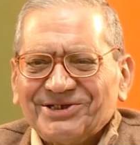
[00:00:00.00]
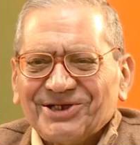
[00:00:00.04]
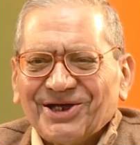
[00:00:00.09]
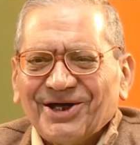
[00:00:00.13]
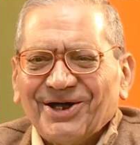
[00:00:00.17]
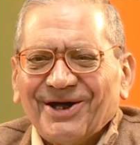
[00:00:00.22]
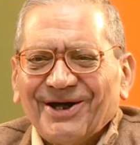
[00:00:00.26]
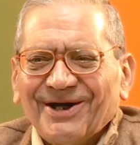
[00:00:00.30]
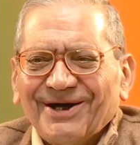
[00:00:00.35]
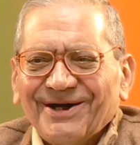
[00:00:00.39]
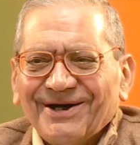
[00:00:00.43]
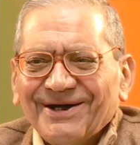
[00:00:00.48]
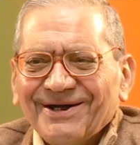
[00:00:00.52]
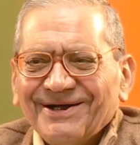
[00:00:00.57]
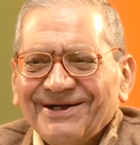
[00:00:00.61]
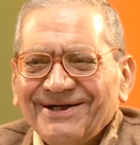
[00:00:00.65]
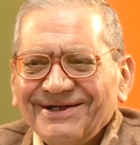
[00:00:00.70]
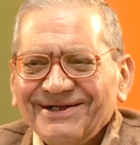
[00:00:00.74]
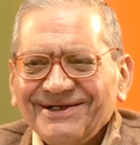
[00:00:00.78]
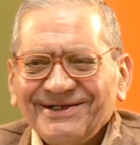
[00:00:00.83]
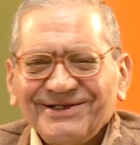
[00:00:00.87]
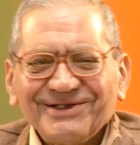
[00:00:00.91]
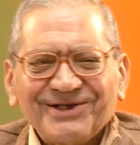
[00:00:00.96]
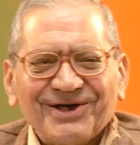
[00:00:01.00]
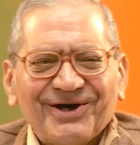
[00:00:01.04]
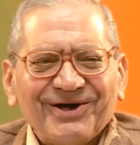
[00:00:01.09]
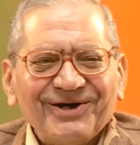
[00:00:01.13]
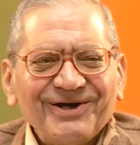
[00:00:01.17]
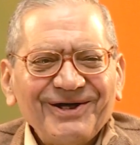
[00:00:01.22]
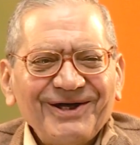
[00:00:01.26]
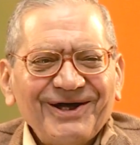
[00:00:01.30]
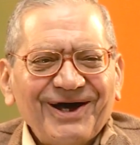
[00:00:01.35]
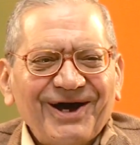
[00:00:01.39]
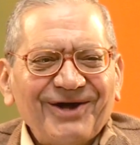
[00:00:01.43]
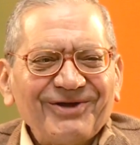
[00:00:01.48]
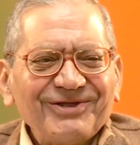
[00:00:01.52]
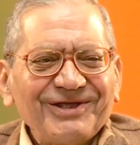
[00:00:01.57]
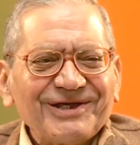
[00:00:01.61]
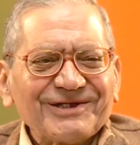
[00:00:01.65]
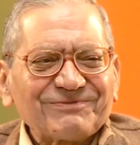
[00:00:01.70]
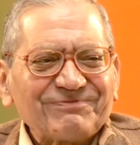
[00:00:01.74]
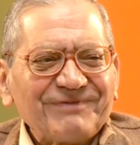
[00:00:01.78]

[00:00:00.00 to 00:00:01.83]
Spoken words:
So how do you